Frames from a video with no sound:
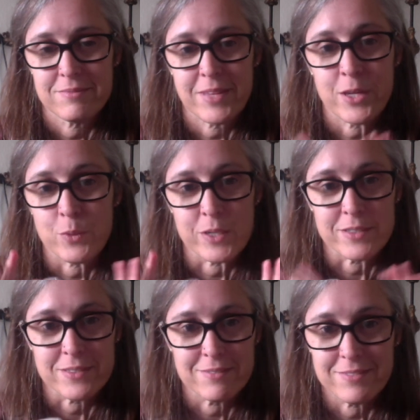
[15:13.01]
I don't want
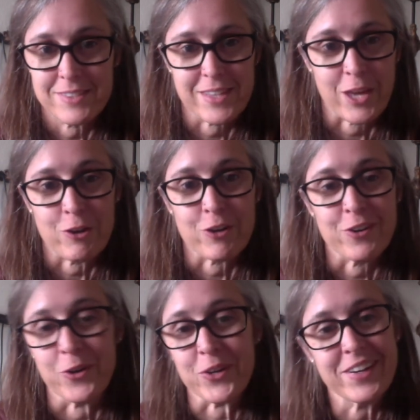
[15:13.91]
to
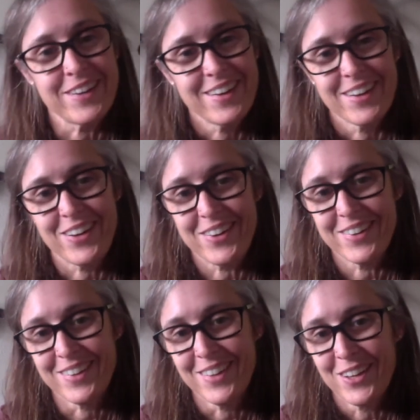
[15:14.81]
slander
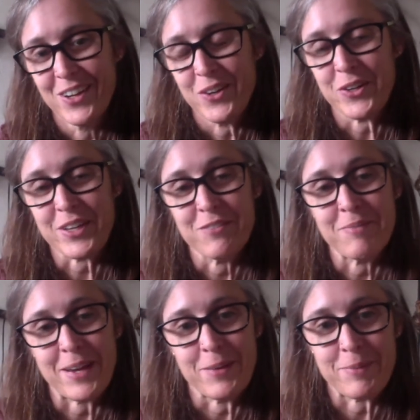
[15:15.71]
or give
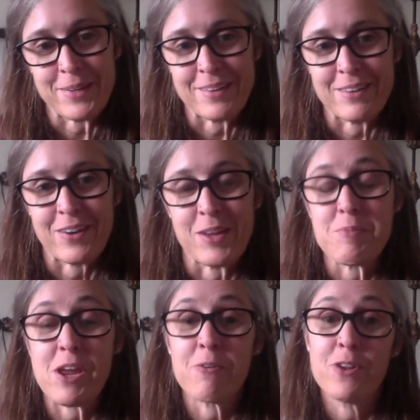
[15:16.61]
my opinion on it,
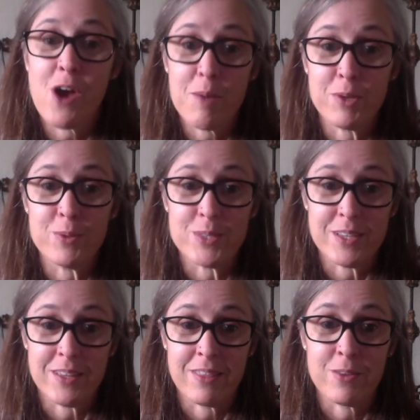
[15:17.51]
but I will not be
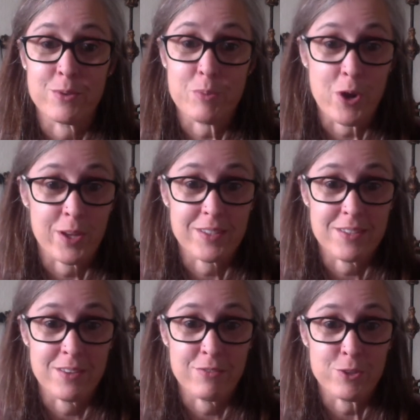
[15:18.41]
using those products
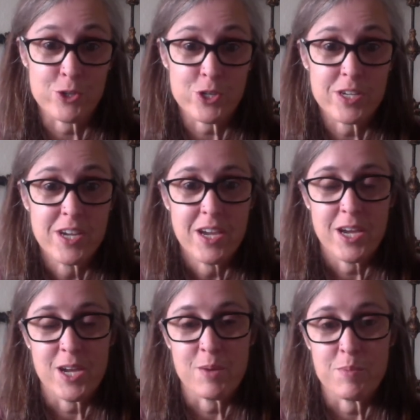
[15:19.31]
in the future.
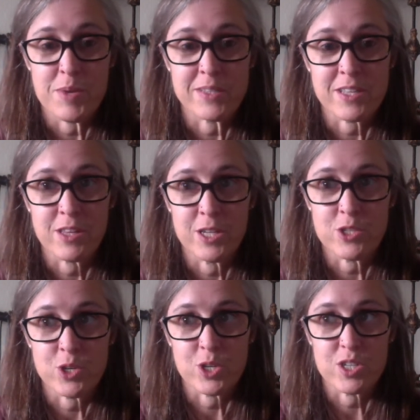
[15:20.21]
Basically, it took